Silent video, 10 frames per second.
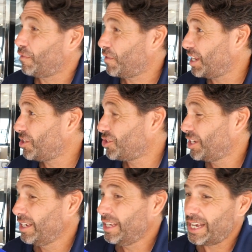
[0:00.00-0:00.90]
finish,
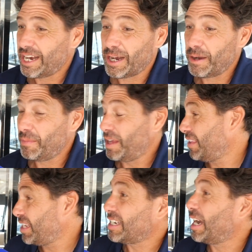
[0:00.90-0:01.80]
and the
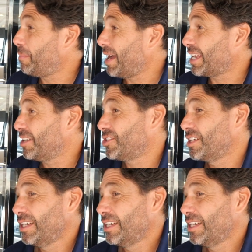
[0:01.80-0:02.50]
entire package.